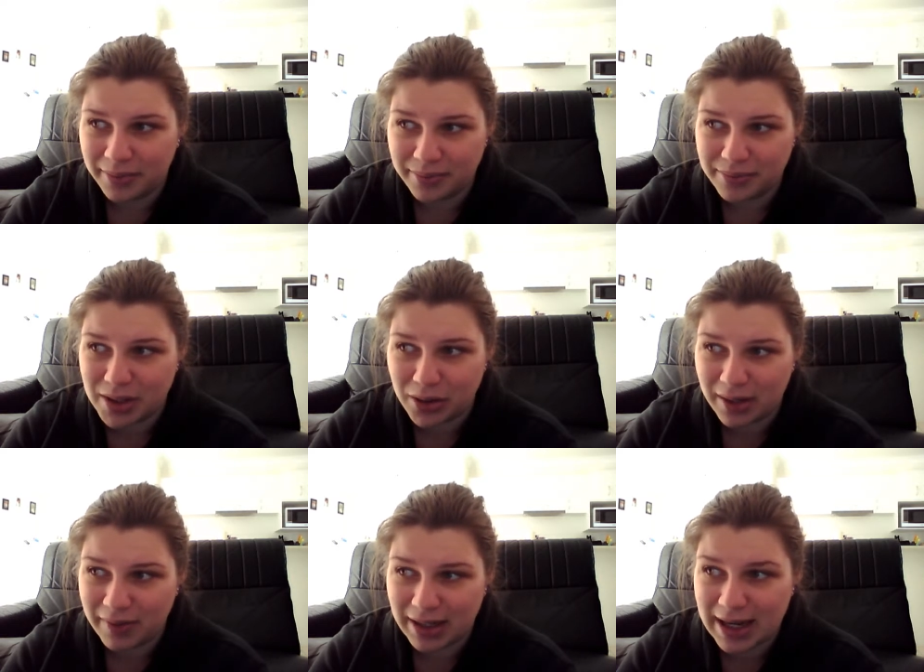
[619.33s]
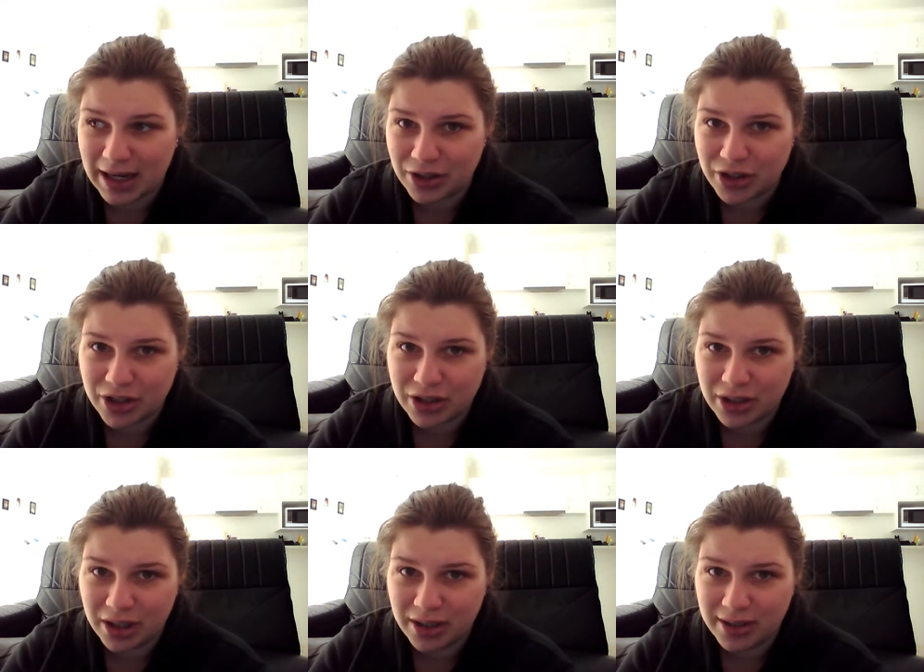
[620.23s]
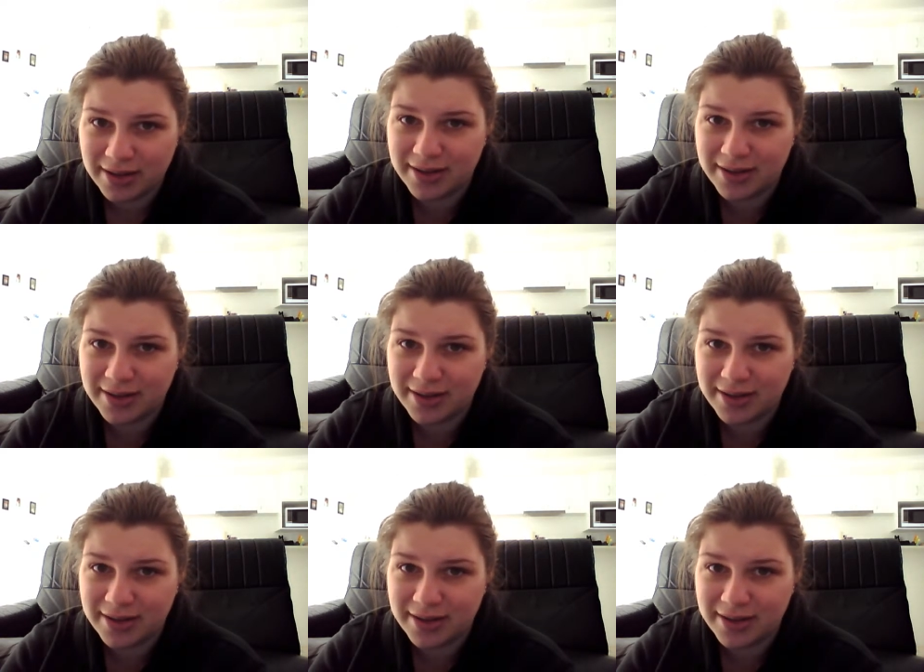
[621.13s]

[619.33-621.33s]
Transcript: Um, so not even an inch.